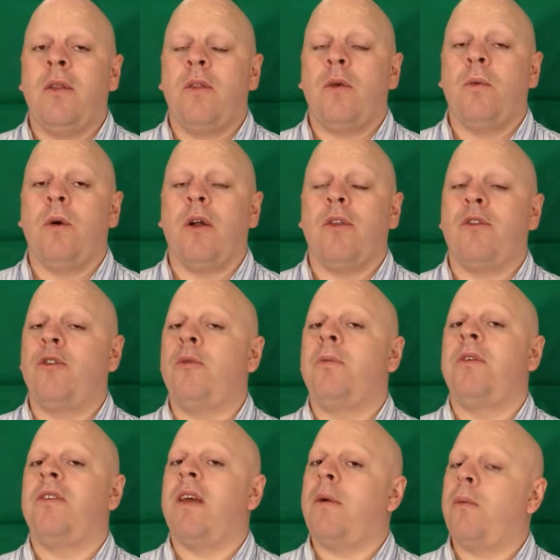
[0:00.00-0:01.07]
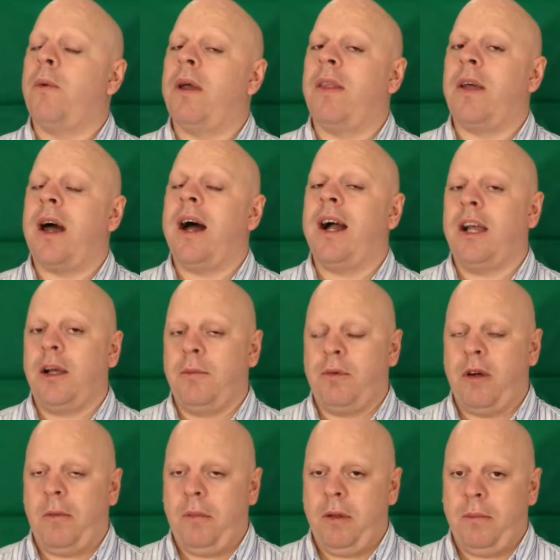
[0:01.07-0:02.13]
the ones who present with anger
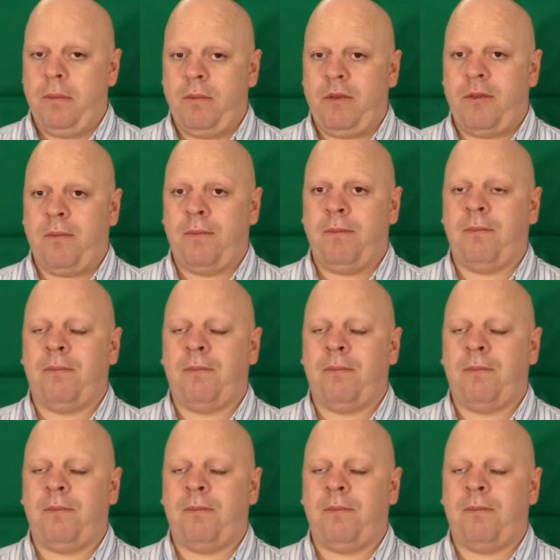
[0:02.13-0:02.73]
problems.